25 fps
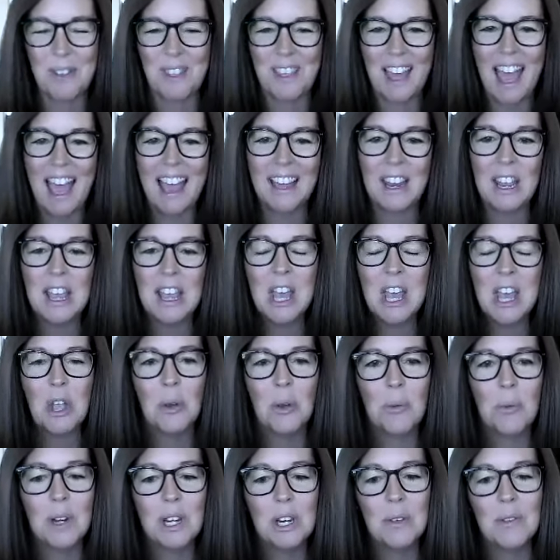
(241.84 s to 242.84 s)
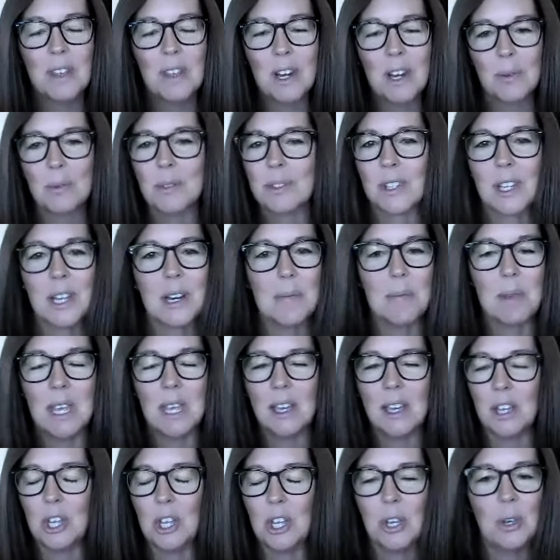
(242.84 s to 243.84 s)
for that. We knew that it was going to
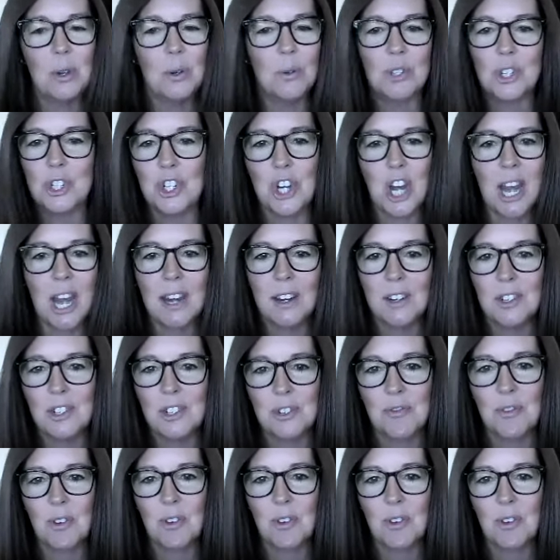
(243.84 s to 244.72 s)
be a huge change